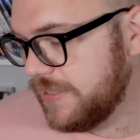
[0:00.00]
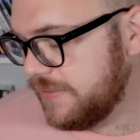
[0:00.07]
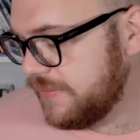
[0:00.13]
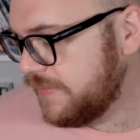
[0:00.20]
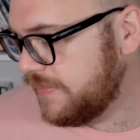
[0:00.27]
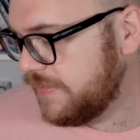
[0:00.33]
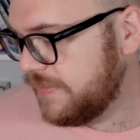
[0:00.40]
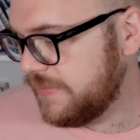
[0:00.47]

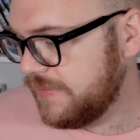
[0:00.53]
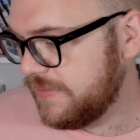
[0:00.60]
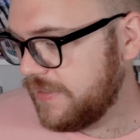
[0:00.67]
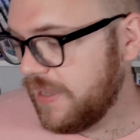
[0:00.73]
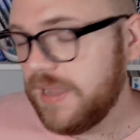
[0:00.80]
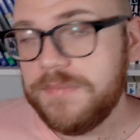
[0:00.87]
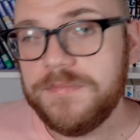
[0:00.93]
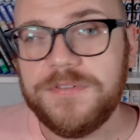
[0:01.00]
It's
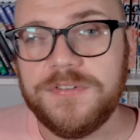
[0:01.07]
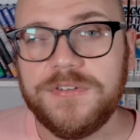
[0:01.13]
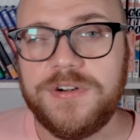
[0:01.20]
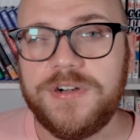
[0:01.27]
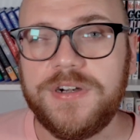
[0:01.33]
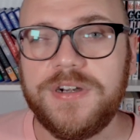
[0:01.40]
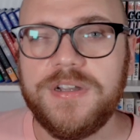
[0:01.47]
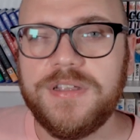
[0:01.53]
time
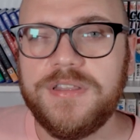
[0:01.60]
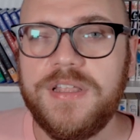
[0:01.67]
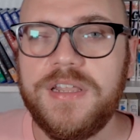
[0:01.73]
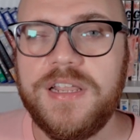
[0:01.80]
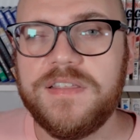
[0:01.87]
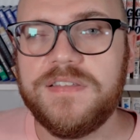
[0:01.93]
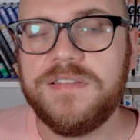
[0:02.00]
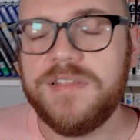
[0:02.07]
for the
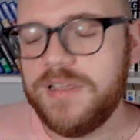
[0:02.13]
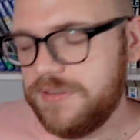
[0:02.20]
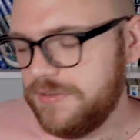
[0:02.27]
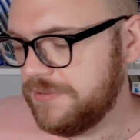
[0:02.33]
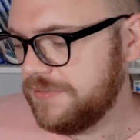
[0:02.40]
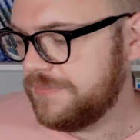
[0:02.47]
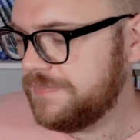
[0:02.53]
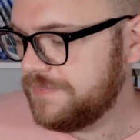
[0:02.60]
next
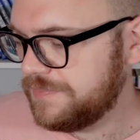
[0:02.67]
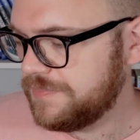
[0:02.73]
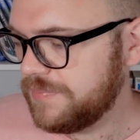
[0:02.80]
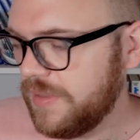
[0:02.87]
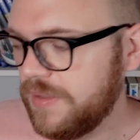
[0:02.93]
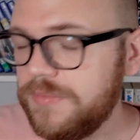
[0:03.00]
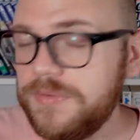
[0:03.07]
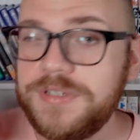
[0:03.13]
natto,
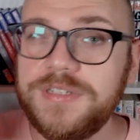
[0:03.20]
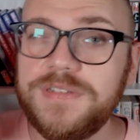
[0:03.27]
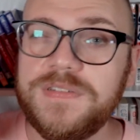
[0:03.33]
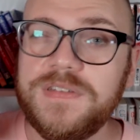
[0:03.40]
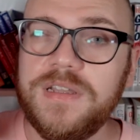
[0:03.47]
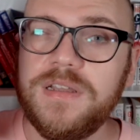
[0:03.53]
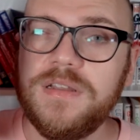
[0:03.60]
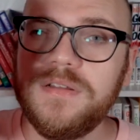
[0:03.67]
which is
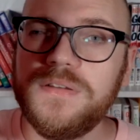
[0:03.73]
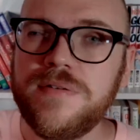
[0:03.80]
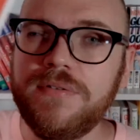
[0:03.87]
the